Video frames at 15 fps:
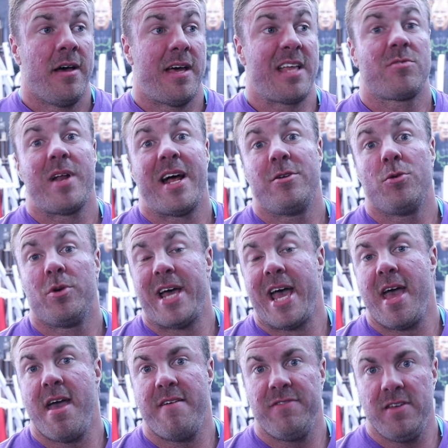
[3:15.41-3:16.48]
That's what I do on
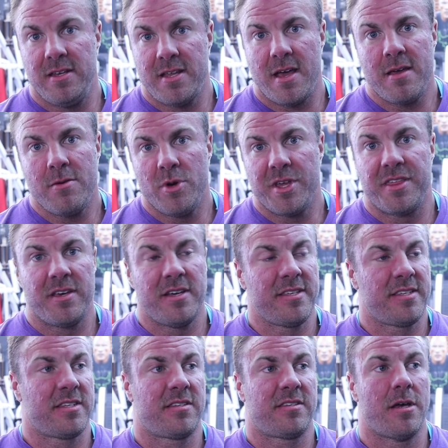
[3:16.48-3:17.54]
a heavy day with
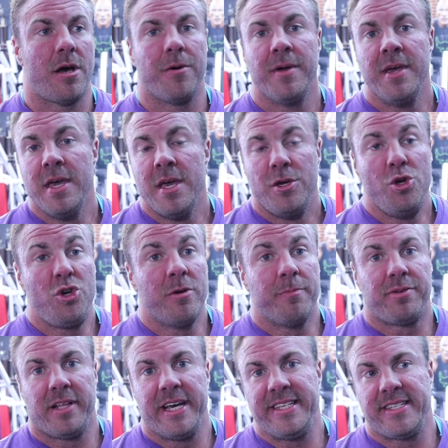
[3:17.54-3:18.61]
this. So you
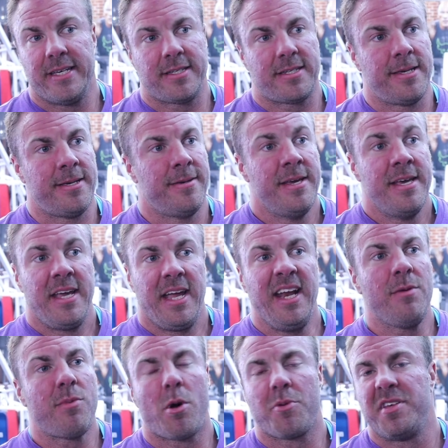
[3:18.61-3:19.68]
can place it
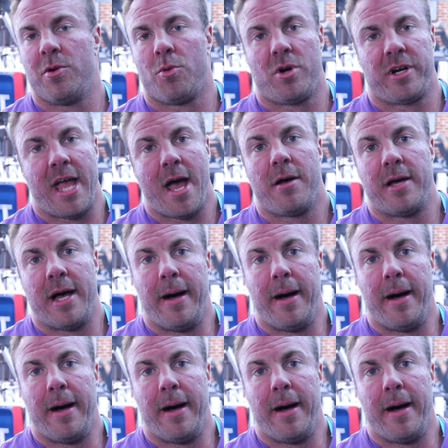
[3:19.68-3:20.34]
anywhere within a workout.